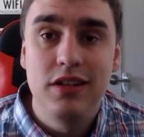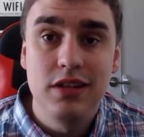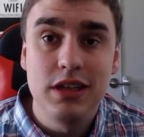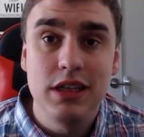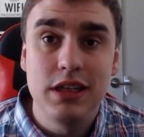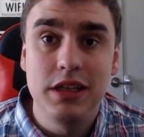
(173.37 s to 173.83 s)

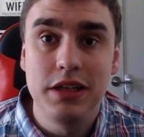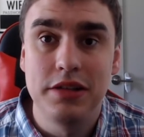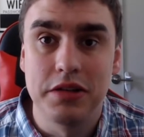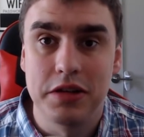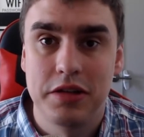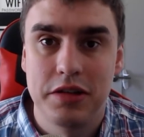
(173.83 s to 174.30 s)

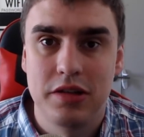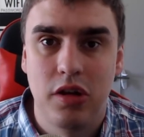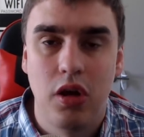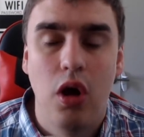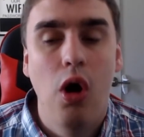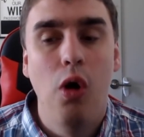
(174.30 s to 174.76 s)
Jesus
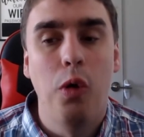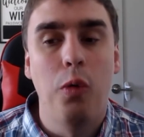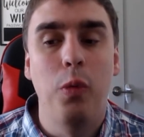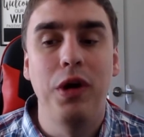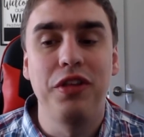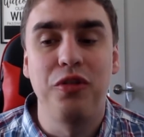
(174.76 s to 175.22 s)

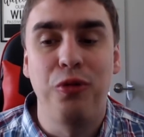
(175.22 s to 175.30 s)
was